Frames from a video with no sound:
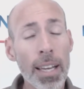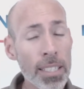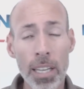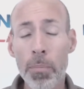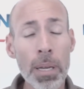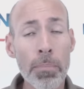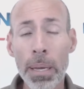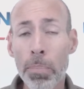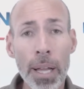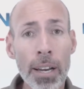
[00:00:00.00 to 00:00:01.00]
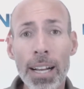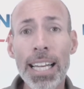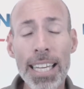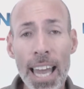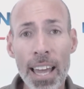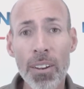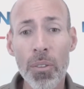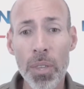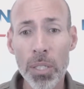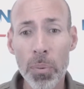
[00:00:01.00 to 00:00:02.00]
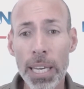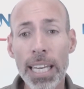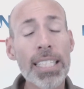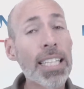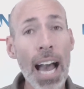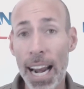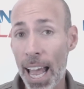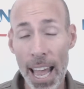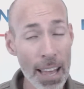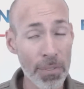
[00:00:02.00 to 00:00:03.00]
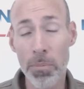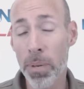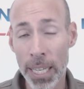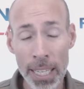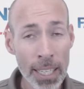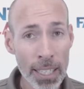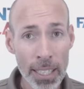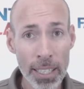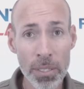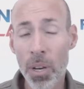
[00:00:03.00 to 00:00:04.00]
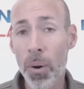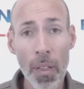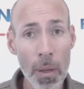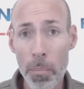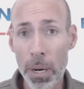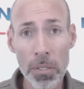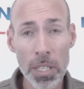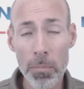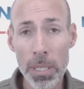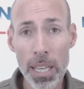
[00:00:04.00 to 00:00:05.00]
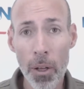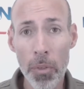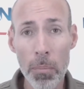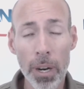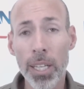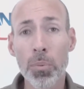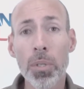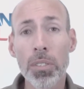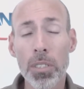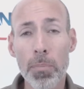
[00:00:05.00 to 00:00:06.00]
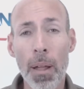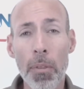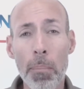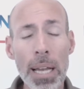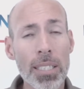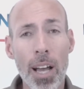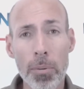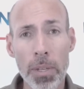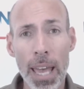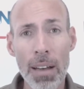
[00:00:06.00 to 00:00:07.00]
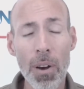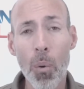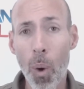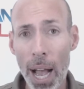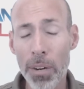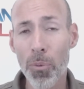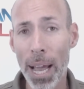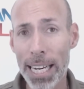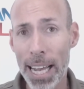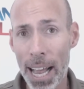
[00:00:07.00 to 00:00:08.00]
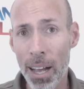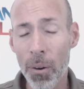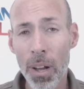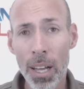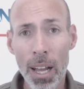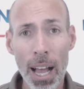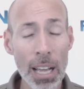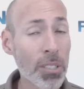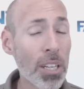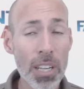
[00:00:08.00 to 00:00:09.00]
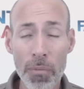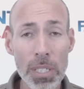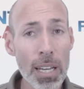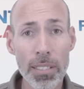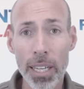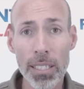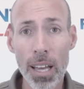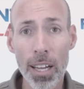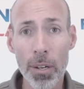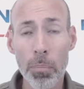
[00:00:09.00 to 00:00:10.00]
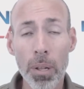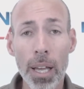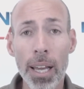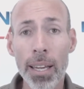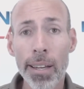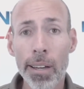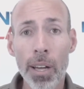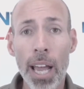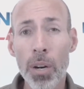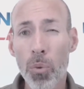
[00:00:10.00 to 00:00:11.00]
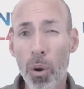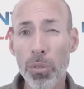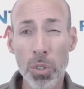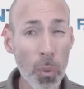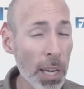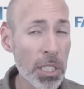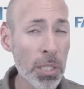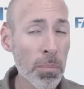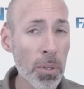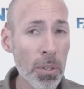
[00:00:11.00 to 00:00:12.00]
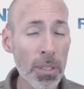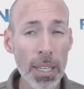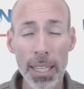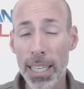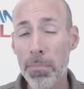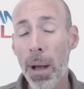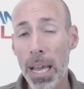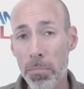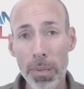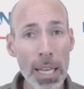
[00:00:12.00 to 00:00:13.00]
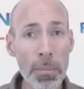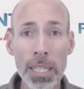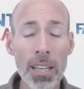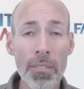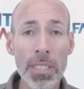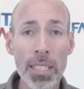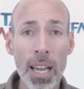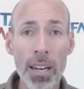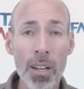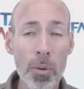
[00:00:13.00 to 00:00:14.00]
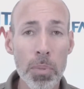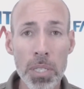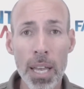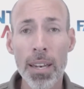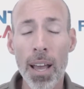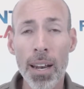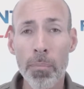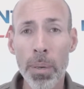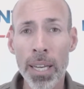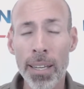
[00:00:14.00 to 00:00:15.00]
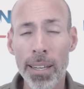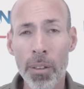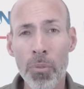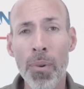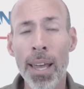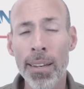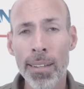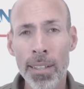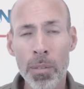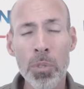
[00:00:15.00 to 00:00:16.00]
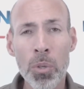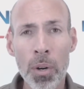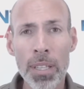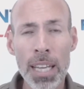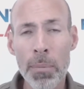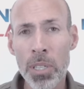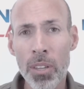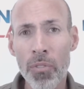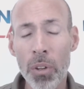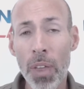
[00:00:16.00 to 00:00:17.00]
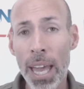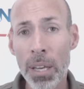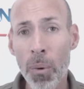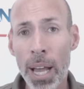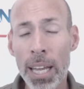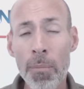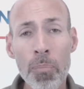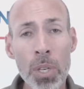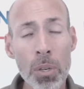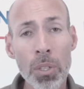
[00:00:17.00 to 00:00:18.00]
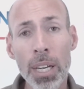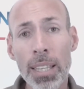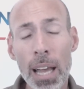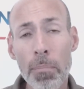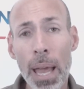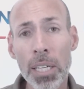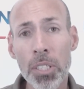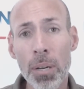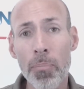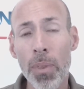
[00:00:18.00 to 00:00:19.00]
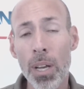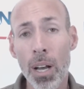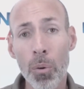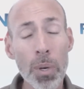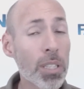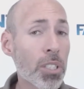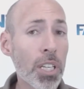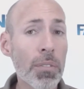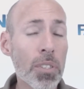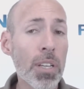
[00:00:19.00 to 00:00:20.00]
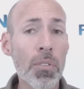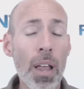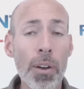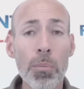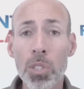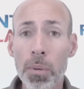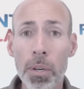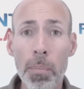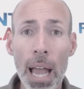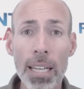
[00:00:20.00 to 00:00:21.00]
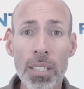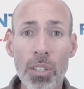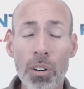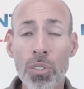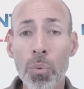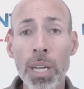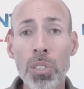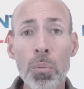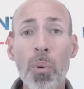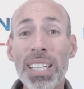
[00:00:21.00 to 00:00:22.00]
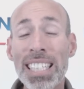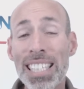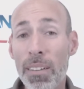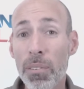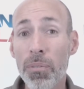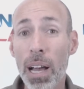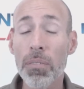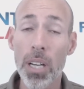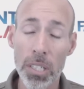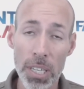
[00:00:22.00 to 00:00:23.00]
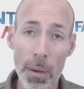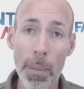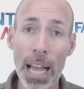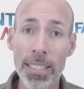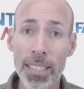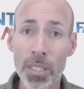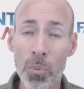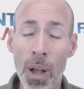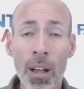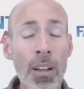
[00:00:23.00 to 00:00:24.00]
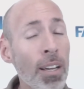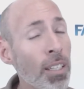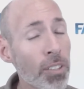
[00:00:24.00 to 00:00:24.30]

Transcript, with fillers: He's going to be a big player again this week. He's got to have to be, because no one on that Bears team is healthy. Marquess Wilson's about the best option they have out wide right now. Uh, Alshon Jeffery sounds like he's not going to play. Eddie Royal's questionable. Uh, he might play, but he's obviously not at 100%, not a big uh, threat the majority of the time he's on the field anyway. You look at that matchup uh, with the Chiefs. Chiefs allowing almost 300 passing yards a week, 2.75 touchdown passes as well.